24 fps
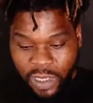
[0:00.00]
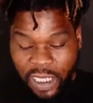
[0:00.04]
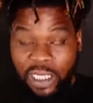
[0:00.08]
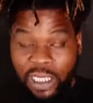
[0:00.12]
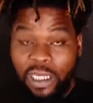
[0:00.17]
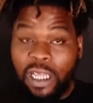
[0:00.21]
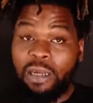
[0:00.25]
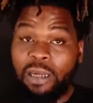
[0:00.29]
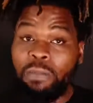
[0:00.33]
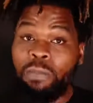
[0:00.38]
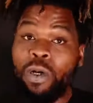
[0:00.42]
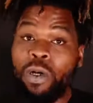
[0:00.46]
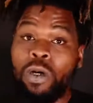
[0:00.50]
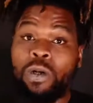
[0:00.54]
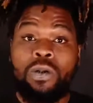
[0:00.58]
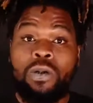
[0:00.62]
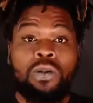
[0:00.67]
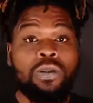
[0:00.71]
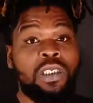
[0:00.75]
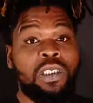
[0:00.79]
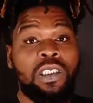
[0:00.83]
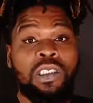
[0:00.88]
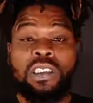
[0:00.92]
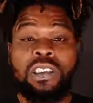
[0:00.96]
He like,
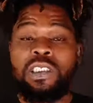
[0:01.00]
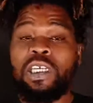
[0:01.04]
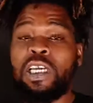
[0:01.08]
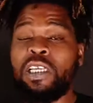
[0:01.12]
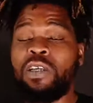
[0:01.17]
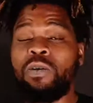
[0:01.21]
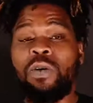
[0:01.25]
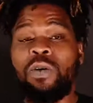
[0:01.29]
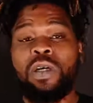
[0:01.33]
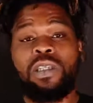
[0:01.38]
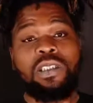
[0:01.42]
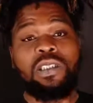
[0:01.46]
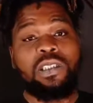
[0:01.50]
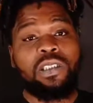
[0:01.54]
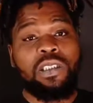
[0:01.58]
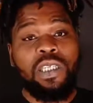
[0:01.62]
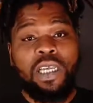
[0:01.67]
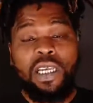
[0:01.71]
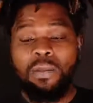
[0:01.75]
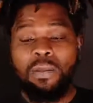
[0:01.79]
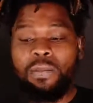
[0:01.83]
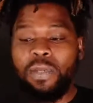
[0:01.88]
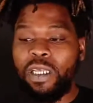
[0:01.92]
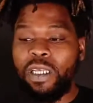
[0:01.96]
bro, this is how you work the
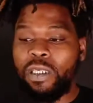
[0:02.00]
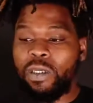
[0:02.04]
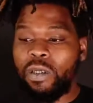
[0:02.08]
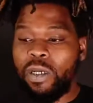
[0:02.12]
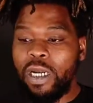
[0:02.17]
set, man.